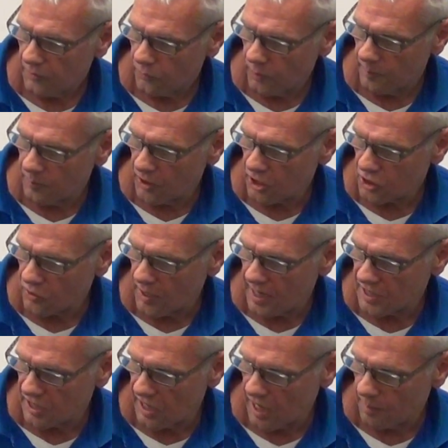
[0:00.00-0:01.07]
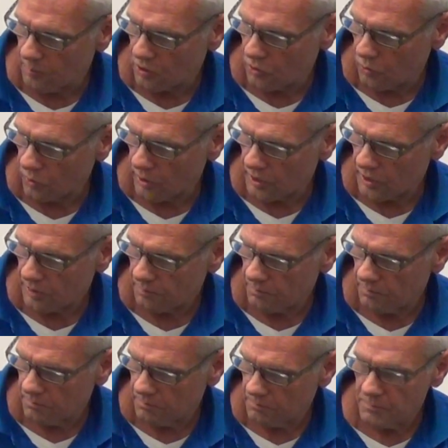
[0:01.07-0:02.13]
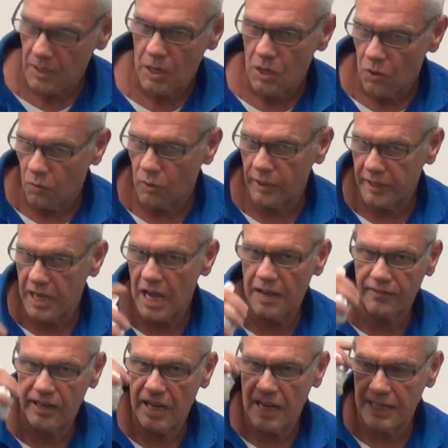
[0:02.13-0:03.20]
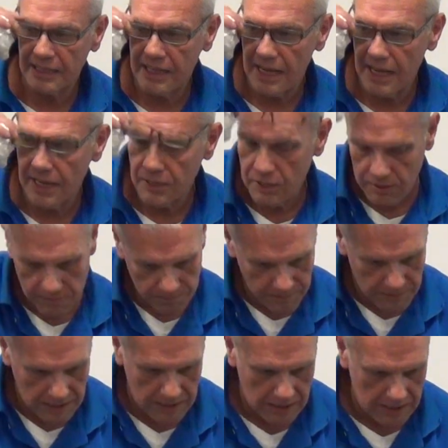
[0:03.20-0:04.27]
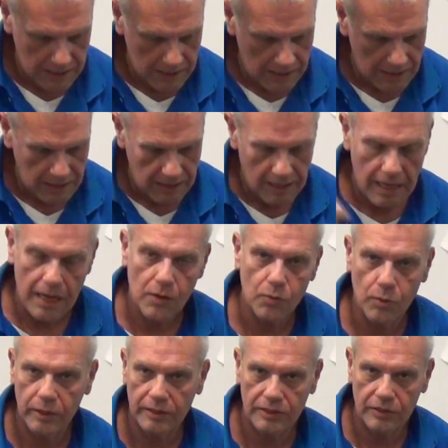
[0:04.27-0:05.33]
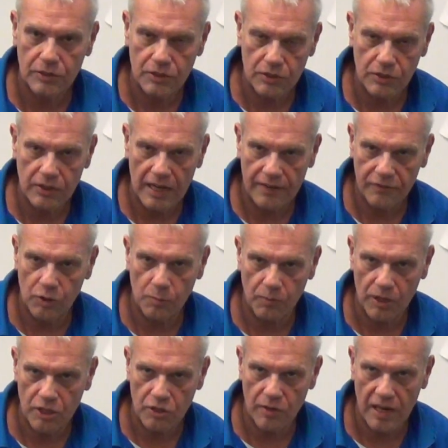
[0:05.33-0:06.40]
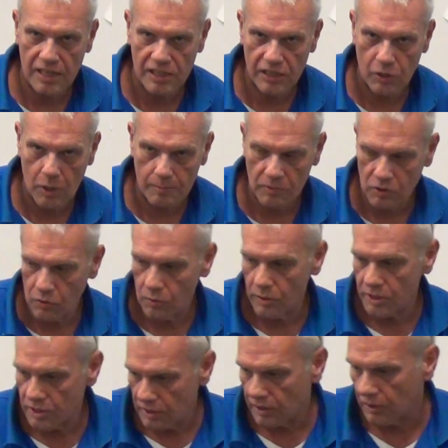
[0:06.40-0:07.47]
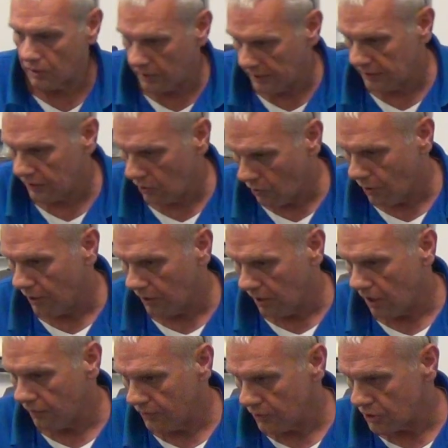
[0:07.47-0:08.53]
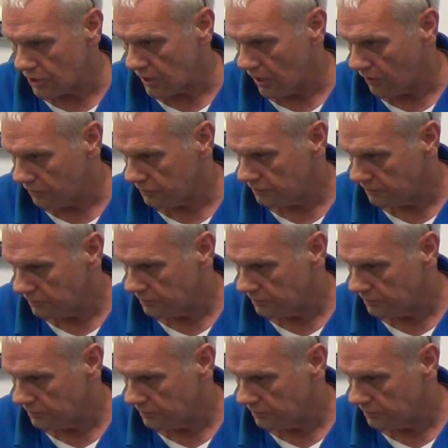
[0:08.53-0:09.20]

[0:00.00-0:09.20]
repressurize the operatories. One caveat, guys, it really looks good after you pressurize the operatories. Clean the oil off yourself.